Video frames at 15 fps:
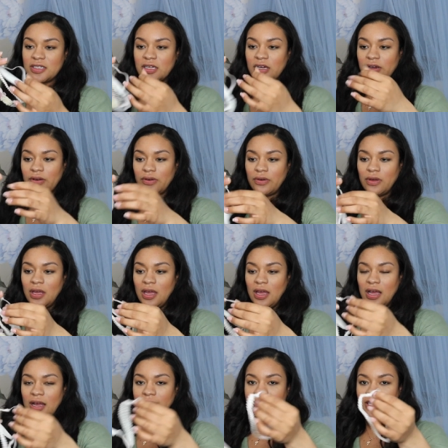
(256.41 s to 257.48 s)
So
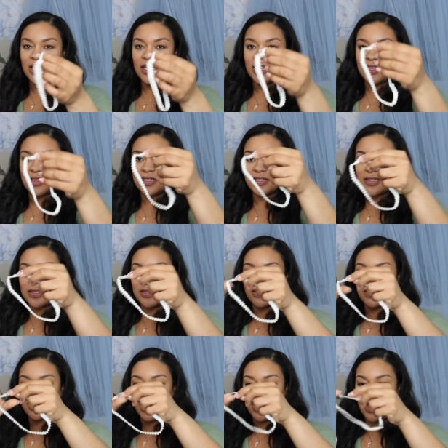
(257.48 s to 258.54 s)
I'm taking this
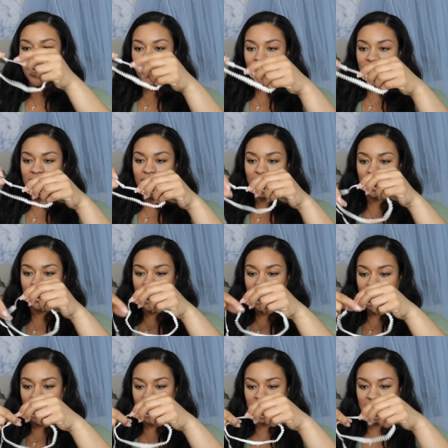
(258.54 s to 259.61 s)
little
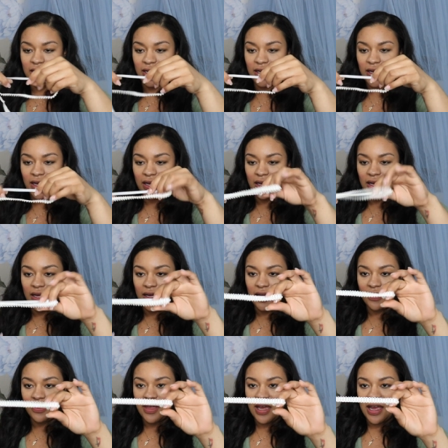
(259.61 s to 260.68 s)
headband
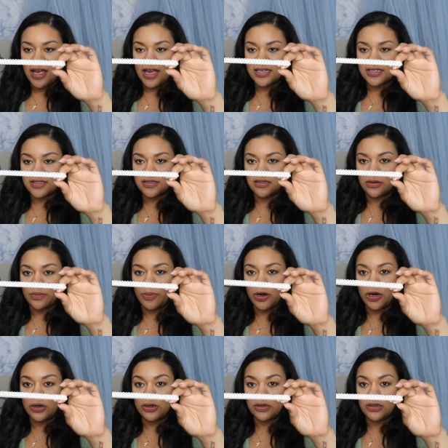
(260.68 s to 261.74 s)
that has little
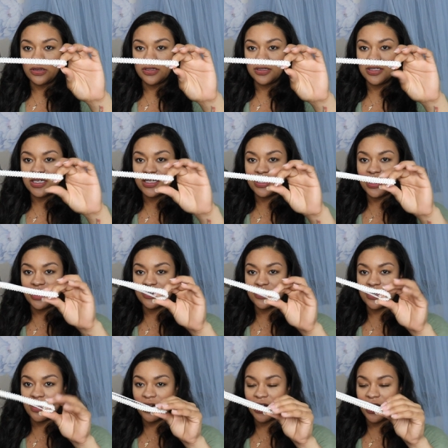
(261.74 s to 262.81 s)
pearl
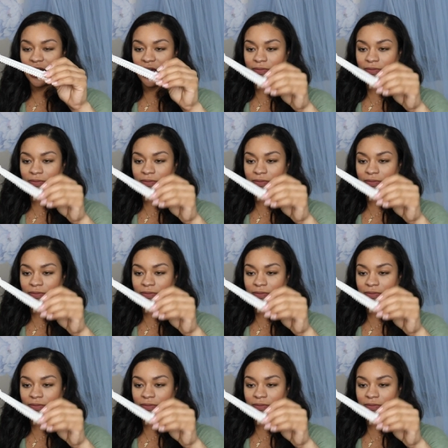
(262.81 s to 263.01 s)
details on it.